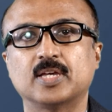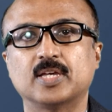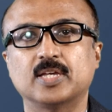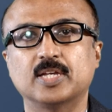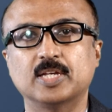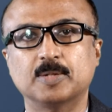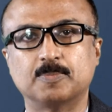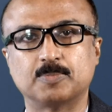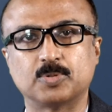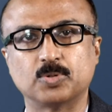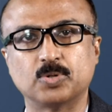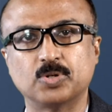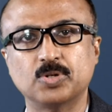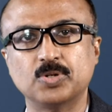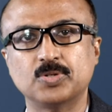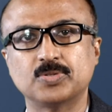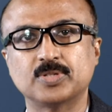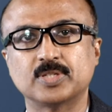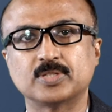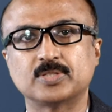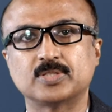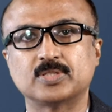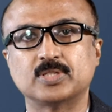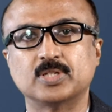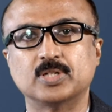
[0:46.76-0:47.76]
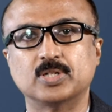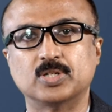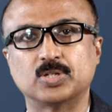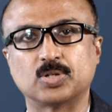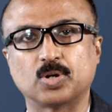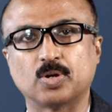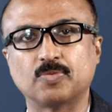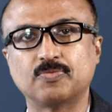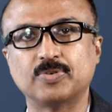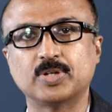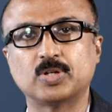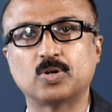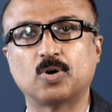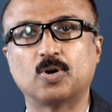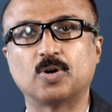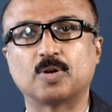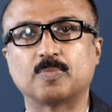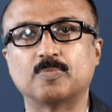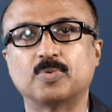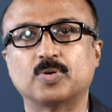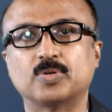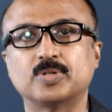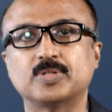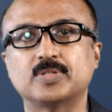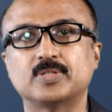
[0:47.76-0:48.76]
It produces tropic
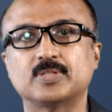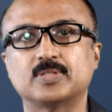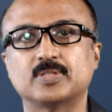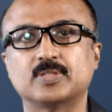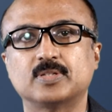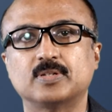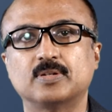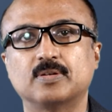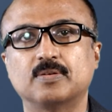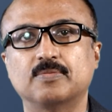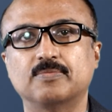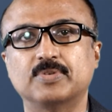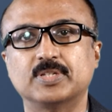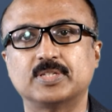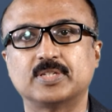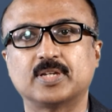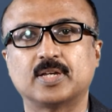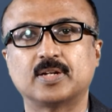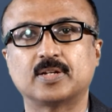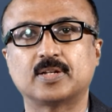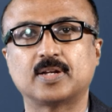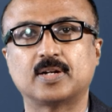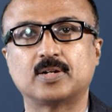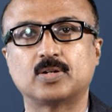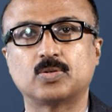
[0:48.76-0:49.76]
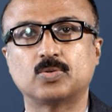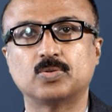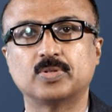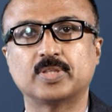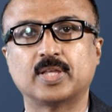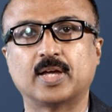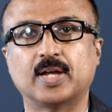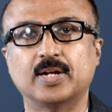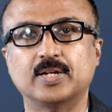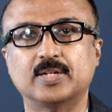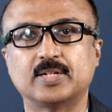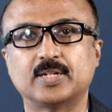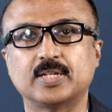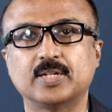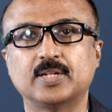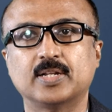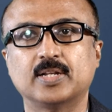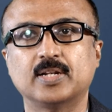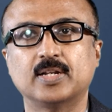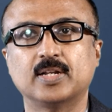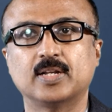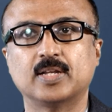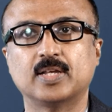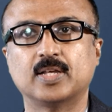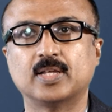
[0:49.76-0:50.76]
hormones which can control the
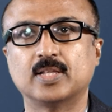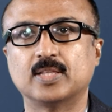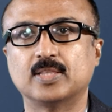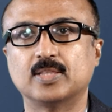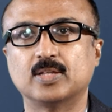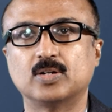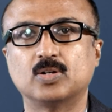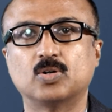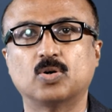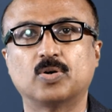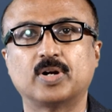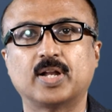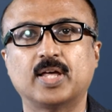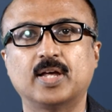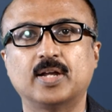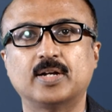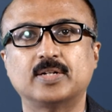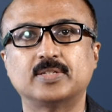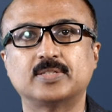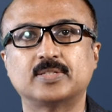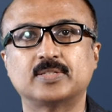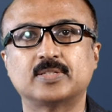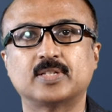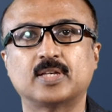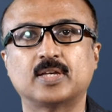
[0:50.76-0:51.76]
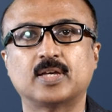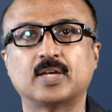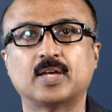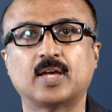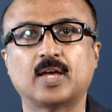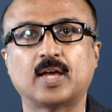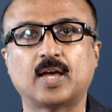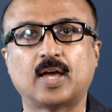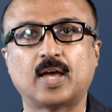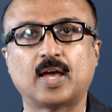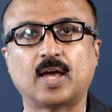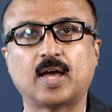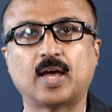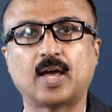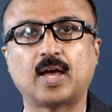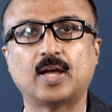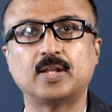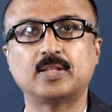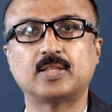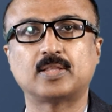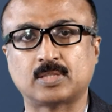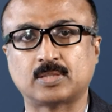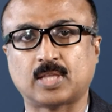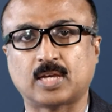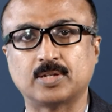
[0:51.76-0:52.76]
adrenal, the gonads
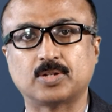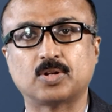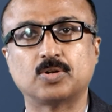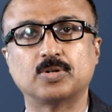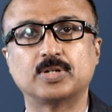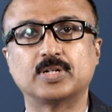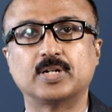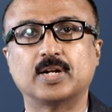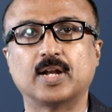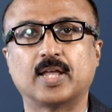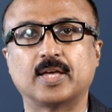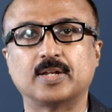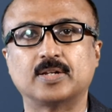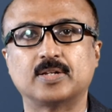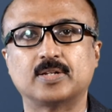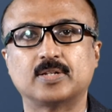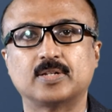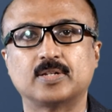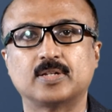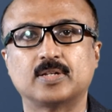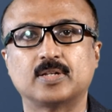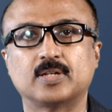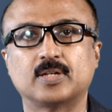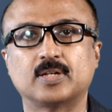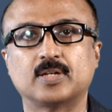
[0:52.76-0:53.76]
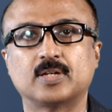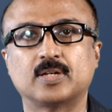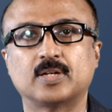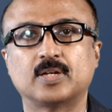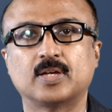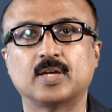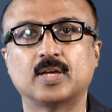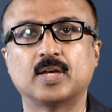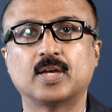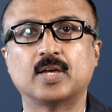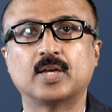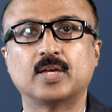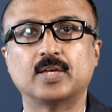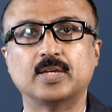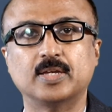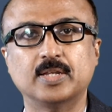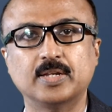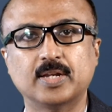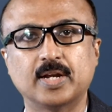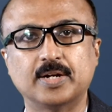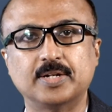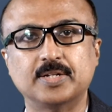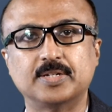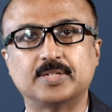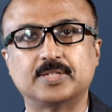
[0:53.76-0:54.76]
and the thyroid gland.
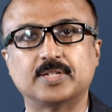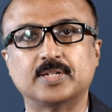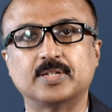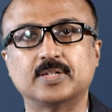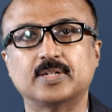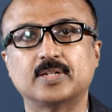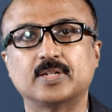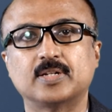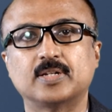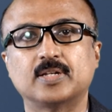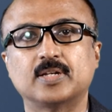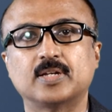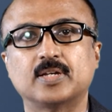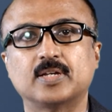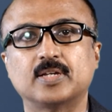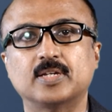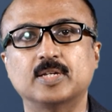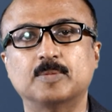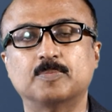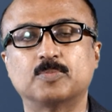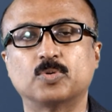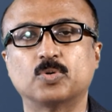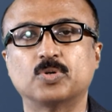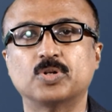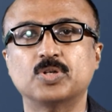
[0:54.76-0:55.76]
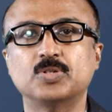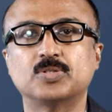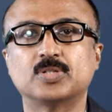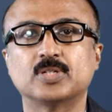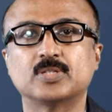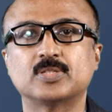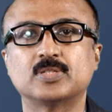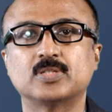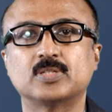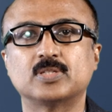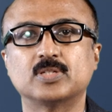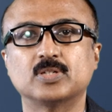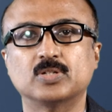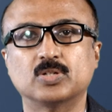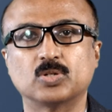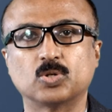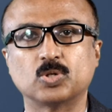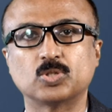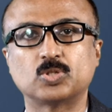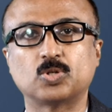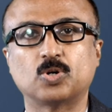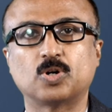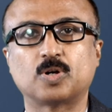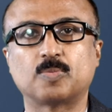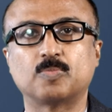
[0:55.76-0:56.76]
In addition, it produces
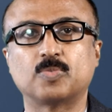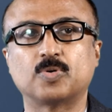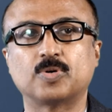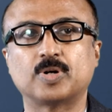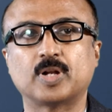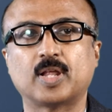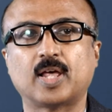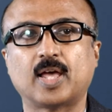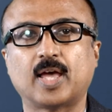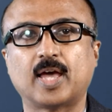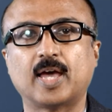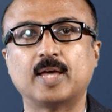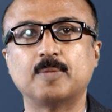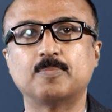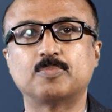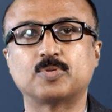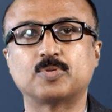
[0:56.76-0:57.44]
growth hormone and